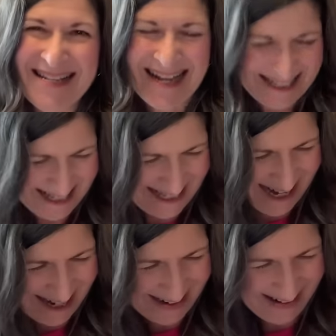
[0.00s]

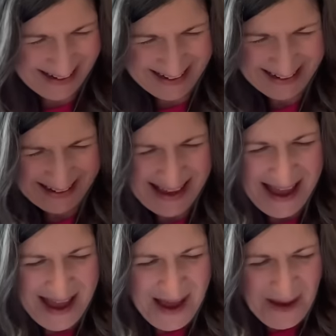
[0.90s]
necessary.
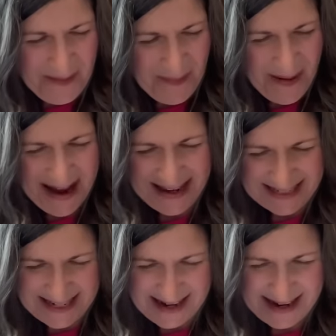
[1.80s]

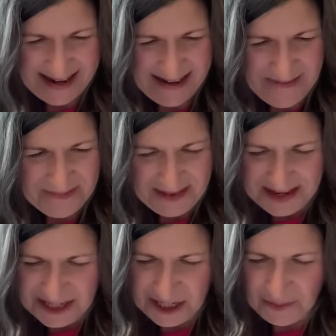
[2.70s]
but uh,
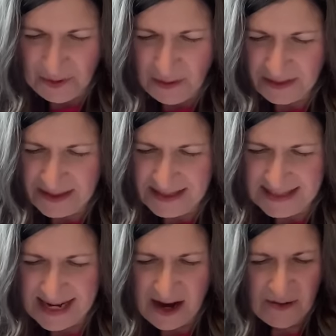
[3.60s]
she broke this
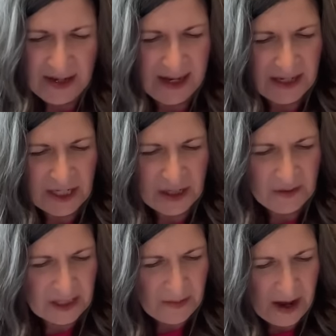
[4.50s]
down into
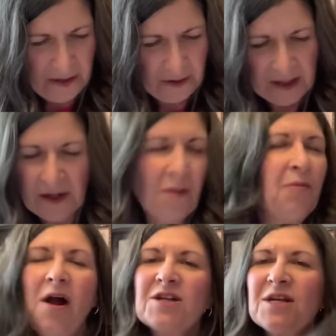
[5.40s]
some other little
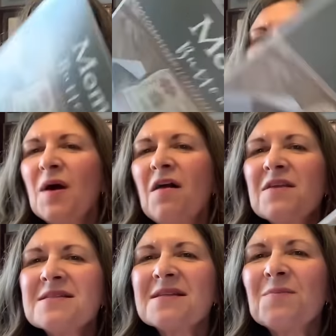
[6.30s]
projects as well.
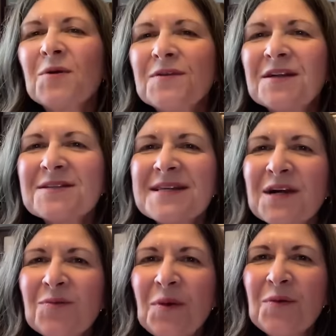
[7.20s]
This little bird that looks like
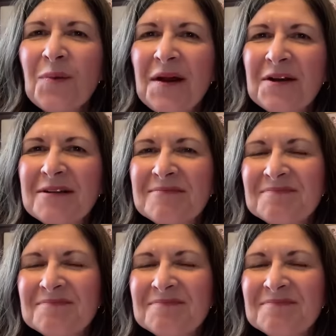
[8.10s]
a roadrunner